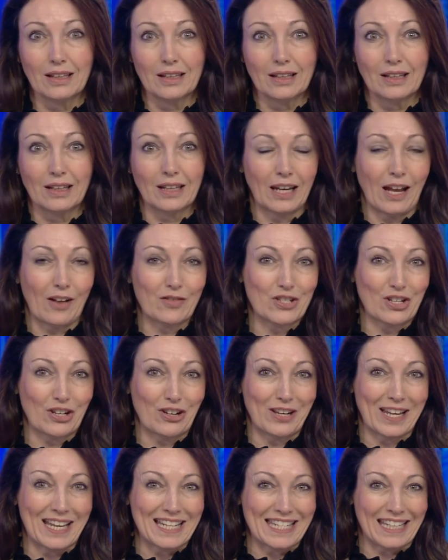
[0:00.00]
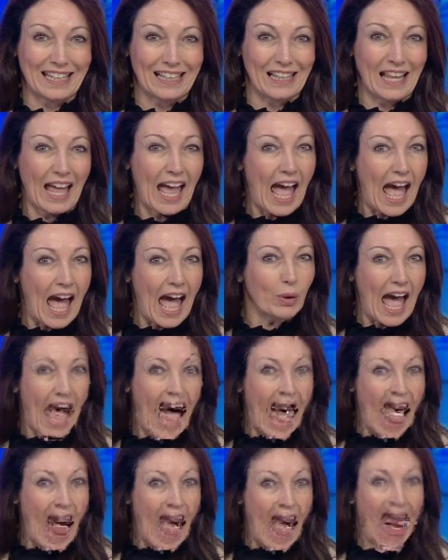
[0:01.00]
Good afternoon. How will this step
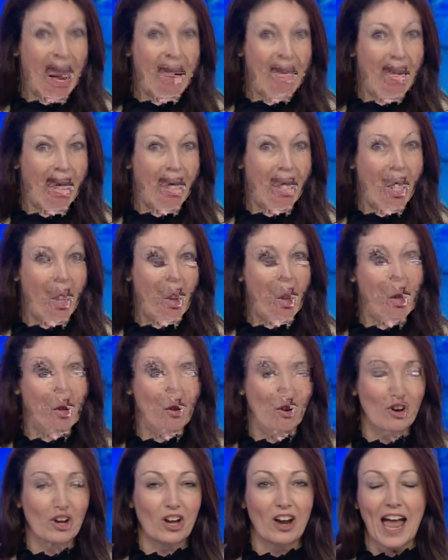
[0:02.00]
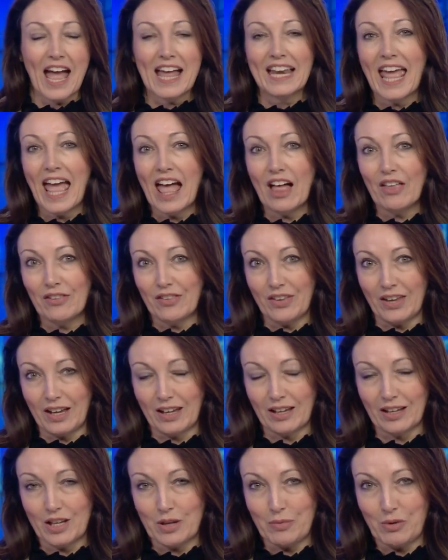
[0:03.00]
help in building a stronger and
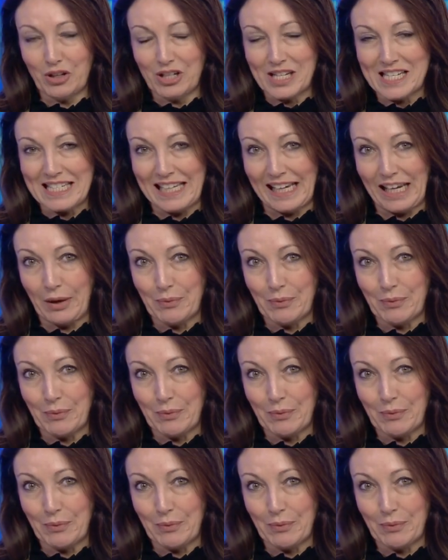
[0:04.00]
healthier community?